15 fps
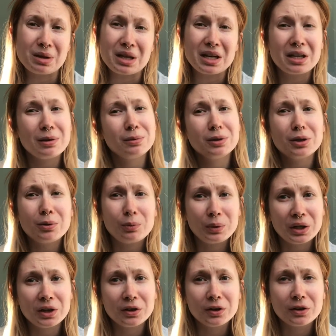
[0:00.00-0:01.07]
be like, you look
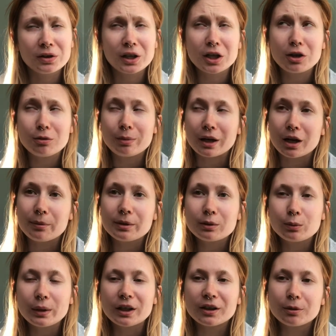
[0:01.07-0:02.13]
weird, like your makeup is
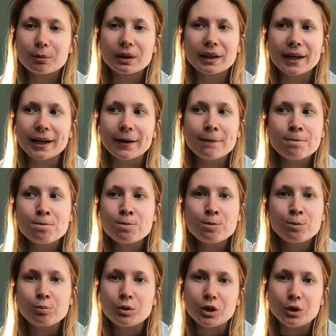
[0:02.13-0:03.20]
weird, but like,
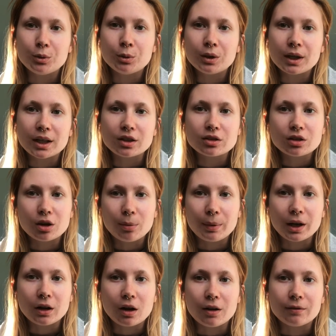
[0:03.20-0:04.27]
you will get so
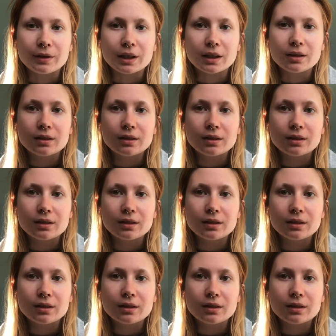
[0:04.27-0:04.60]
many compliments